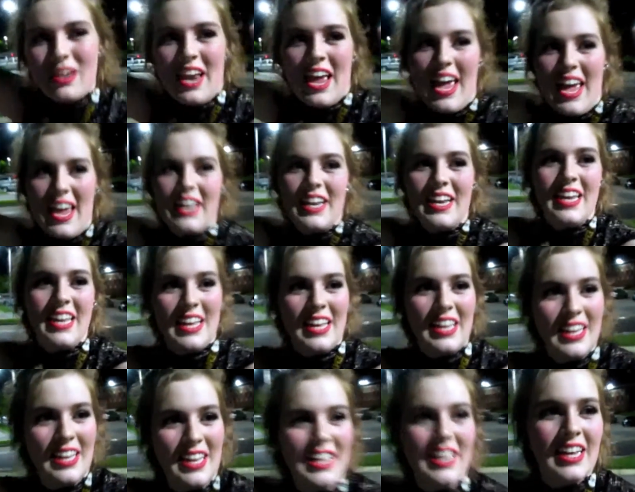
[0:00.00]
Wine in
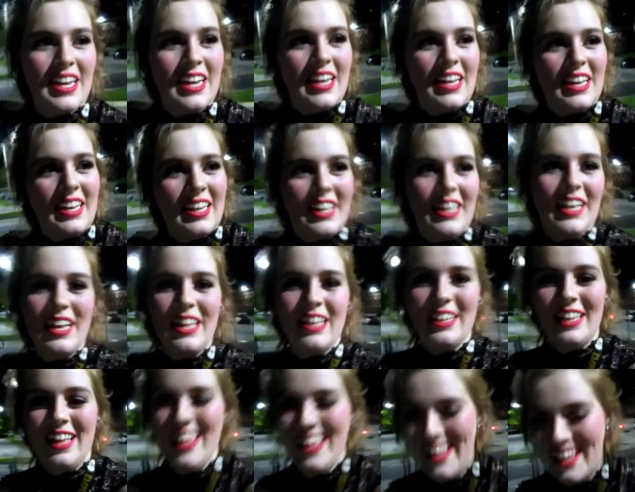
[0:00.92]
spirits.
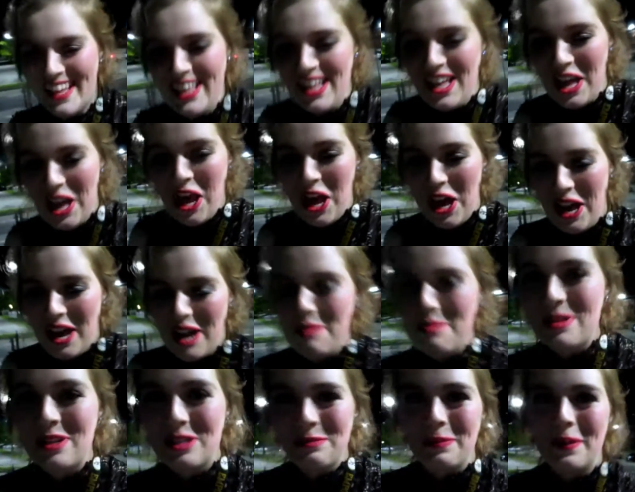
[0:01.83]

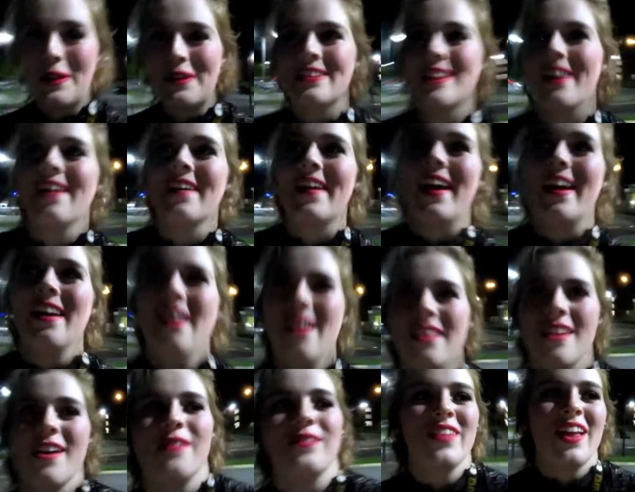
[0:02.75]
I'm in spirit. Okay,
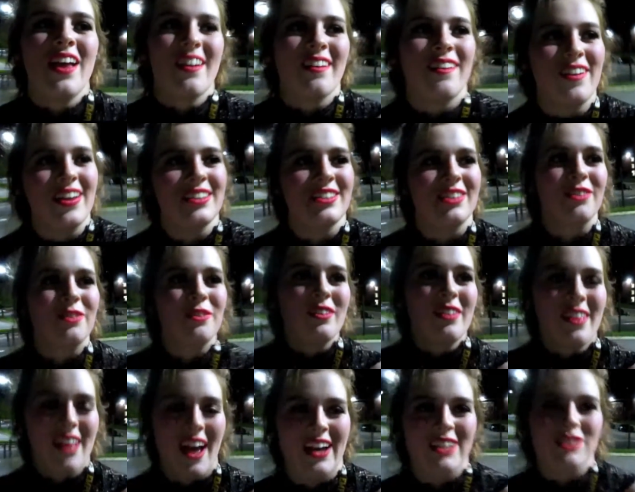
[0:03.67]
no, going to
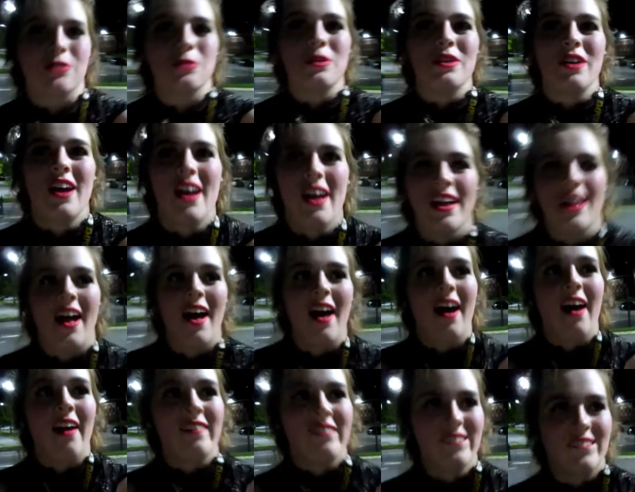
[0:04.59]
high school.
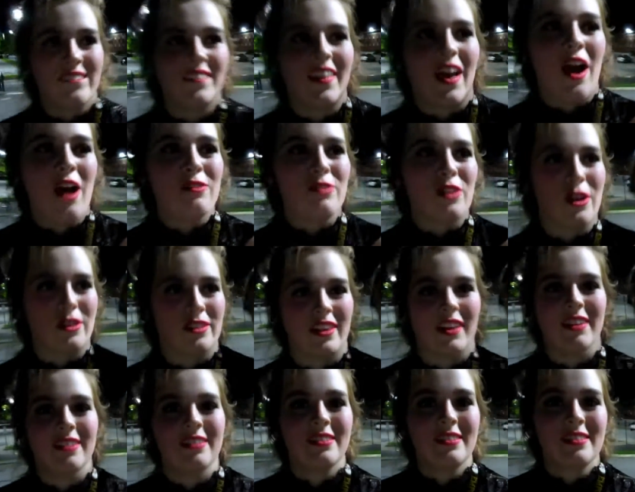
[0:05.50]
I'll vlog
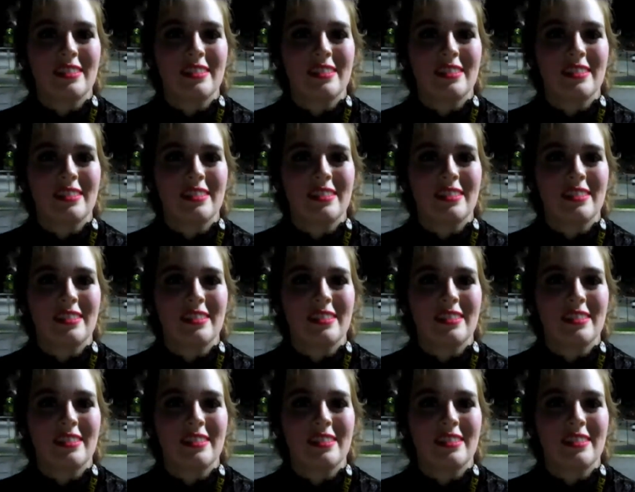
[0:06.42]
there.